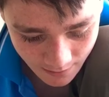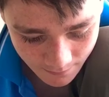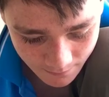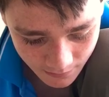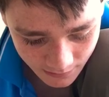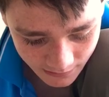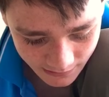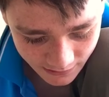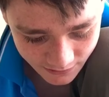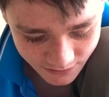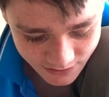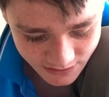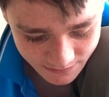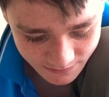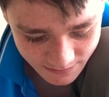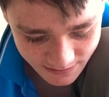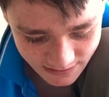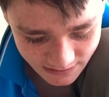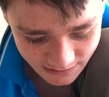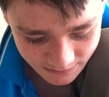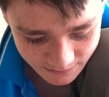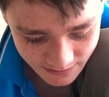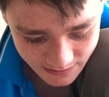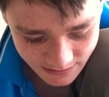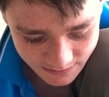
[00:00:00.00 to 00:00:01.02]
Polarity
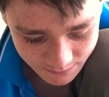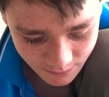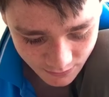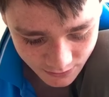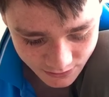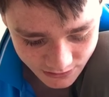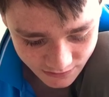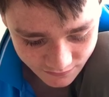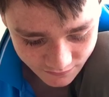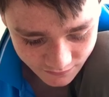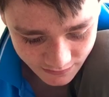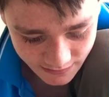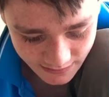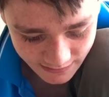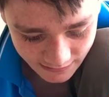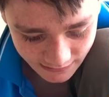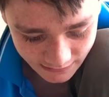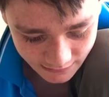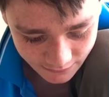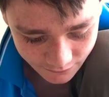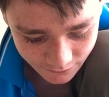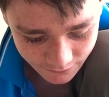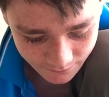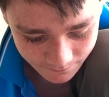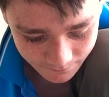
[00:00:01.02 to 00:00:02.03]
basically means positive or
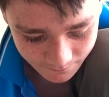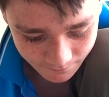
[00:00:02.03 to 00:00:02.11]
negative.